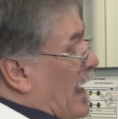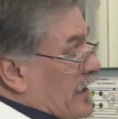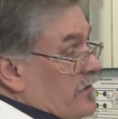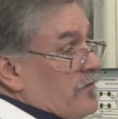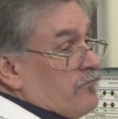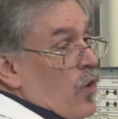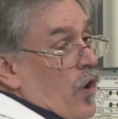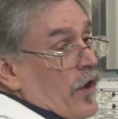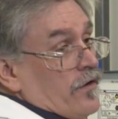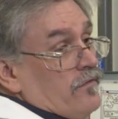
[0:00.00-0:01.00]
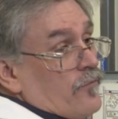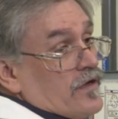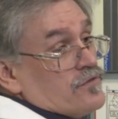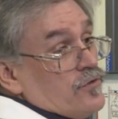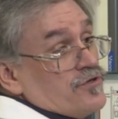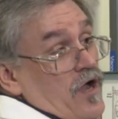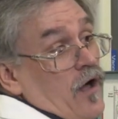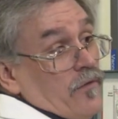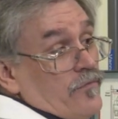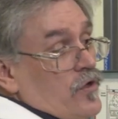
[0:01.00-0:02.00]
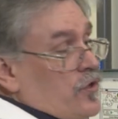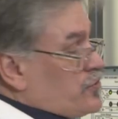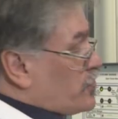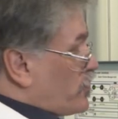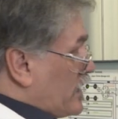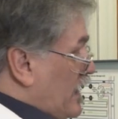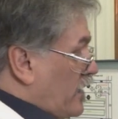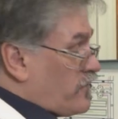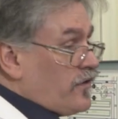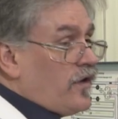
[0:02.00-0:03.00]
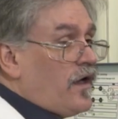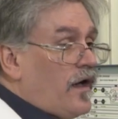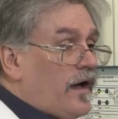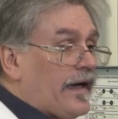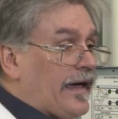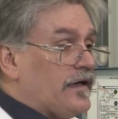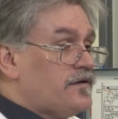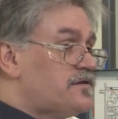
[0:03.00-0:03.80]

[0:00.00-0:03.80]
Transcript: add more resolution column to create a